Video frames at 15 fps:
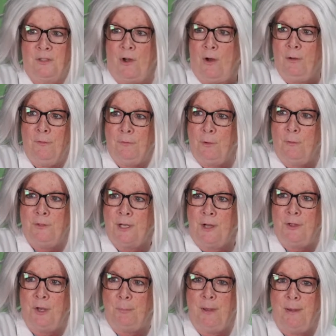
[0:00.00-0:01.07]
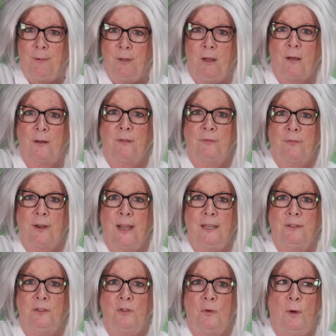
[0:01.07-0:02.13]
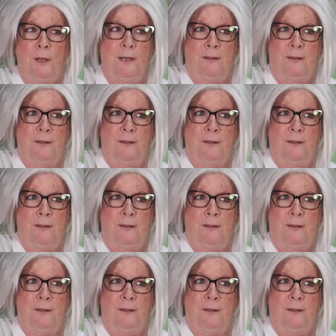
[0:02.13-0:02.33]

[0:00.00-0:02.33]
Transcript: all of those other people are afraid to do it,